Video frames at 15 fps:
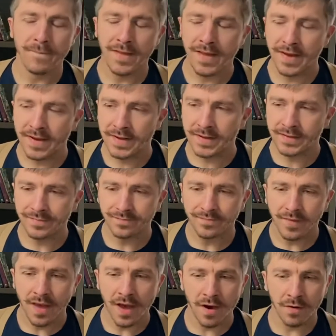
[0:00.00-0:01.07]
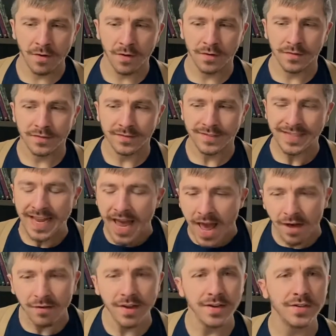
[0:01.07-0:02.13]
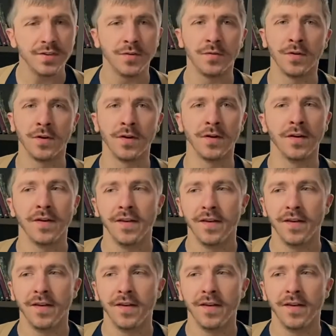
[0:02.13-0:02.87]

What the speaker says: our talent or